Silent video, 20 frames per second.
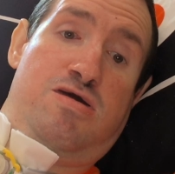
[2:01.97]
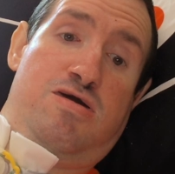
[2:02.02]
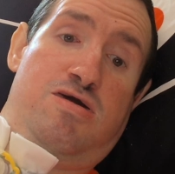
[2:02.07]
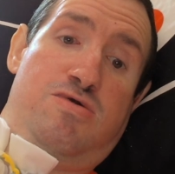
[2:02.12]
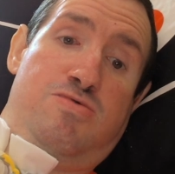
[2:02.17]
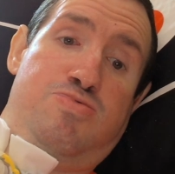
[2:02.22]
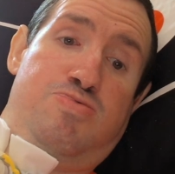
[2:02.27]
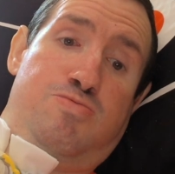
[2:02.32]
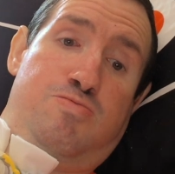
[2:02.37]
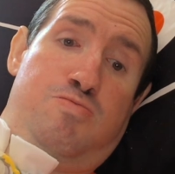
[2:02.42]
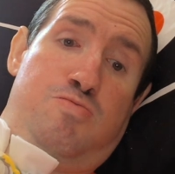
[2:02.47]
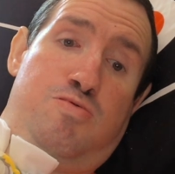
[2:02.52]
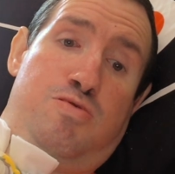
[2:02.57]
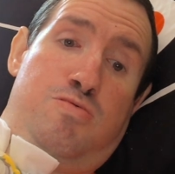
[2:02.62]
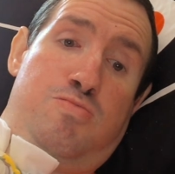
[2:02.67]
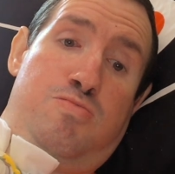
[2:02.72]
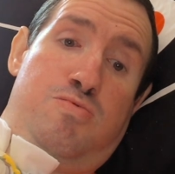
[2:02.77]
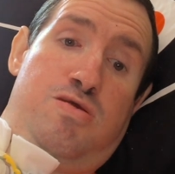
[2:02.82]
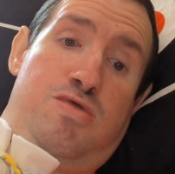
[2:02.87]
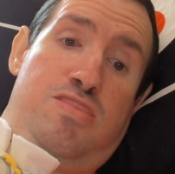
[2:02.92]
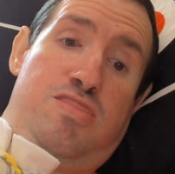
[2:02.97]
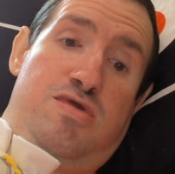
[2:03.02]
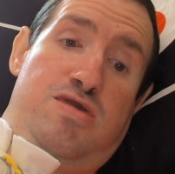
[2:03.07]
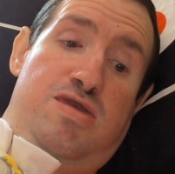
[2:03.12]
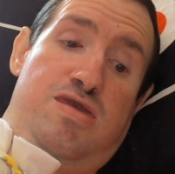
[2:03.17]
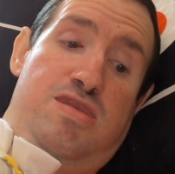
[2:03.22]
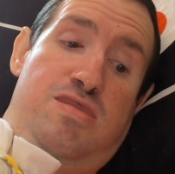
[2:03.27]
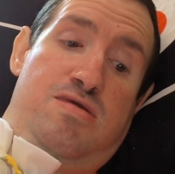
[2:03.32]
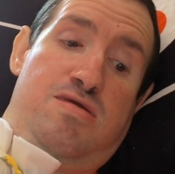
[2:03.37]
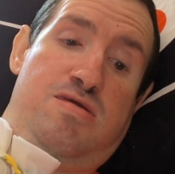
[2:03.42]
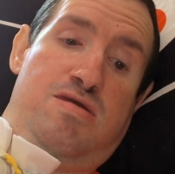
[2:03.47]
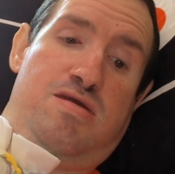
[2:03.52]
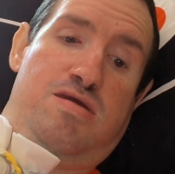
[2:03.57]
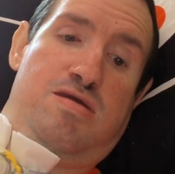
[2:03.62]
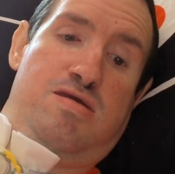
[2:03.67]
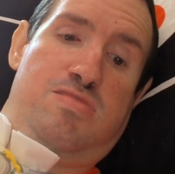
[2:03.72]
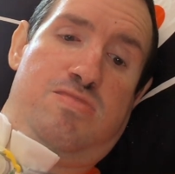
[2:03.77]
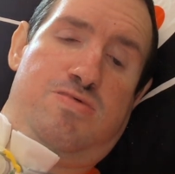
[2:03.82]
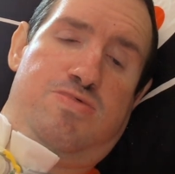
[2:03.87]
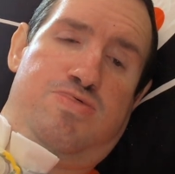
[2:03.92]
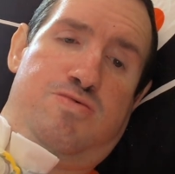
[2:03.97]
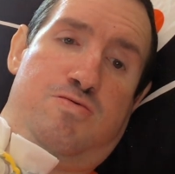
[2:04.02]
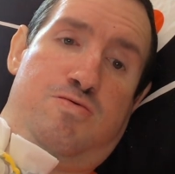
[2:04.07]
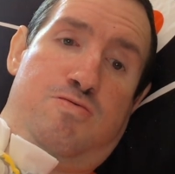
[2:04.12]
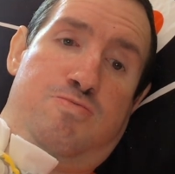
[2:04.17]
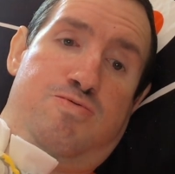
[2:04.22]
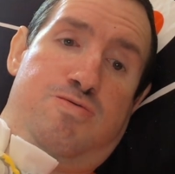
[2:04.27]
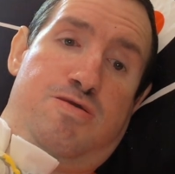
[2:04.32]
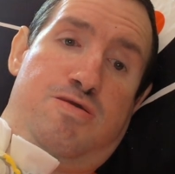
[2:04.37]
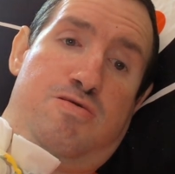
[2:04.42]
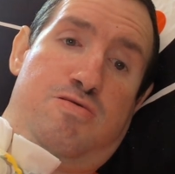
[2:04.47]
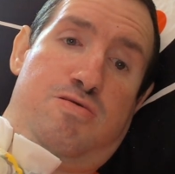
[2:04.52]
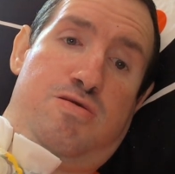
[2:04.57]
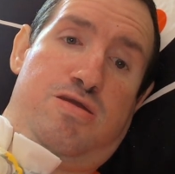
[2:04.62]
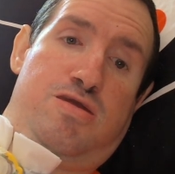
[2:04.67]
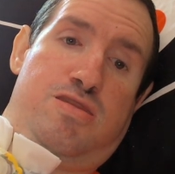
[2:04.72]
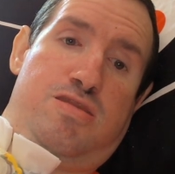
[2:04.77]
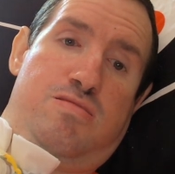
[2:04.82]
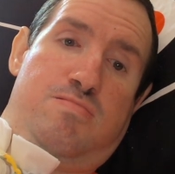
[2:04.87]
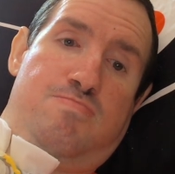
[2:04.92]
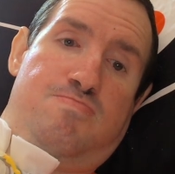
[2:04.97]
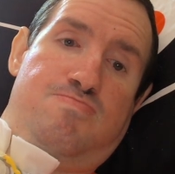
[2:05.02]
a 4-1 lead in the third period.